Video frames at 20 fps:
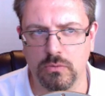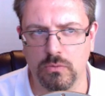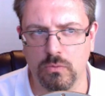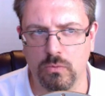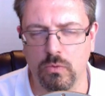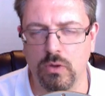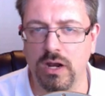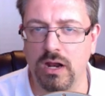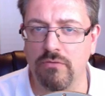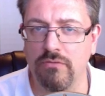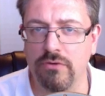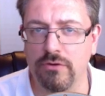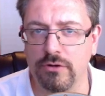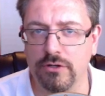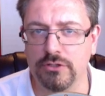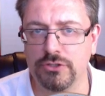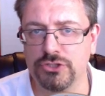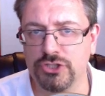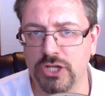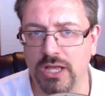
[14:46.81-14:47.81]

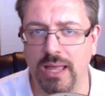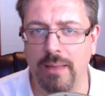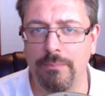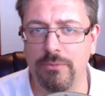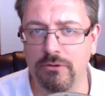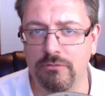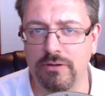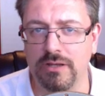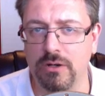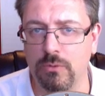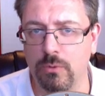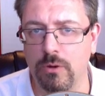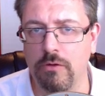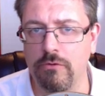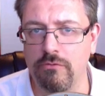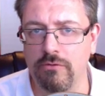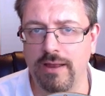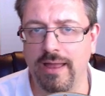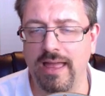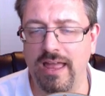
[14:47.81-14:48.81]
whatever shop you're in or
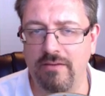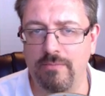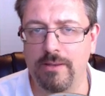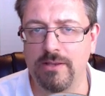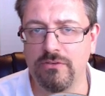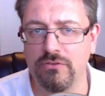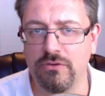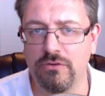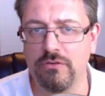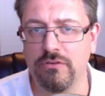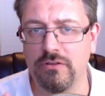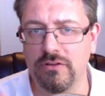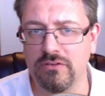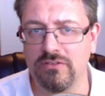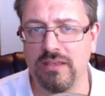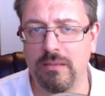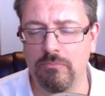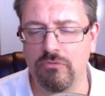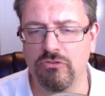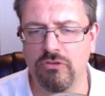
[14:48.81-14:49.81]
wherever everybody's using the
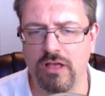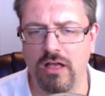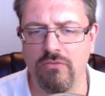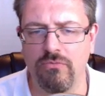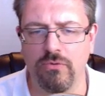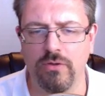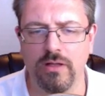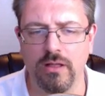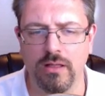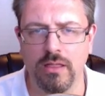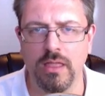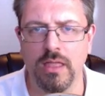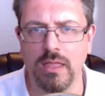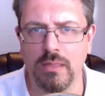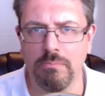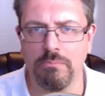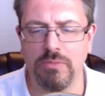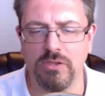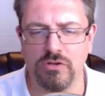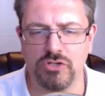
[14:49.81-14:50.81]
same software,
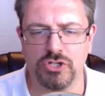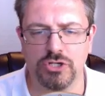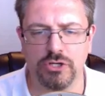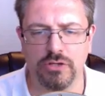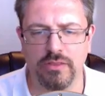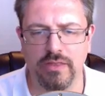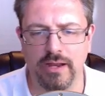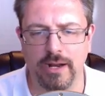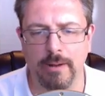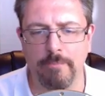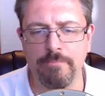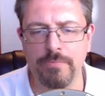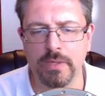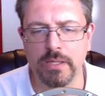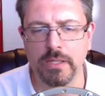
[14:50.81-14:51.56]
be sure there.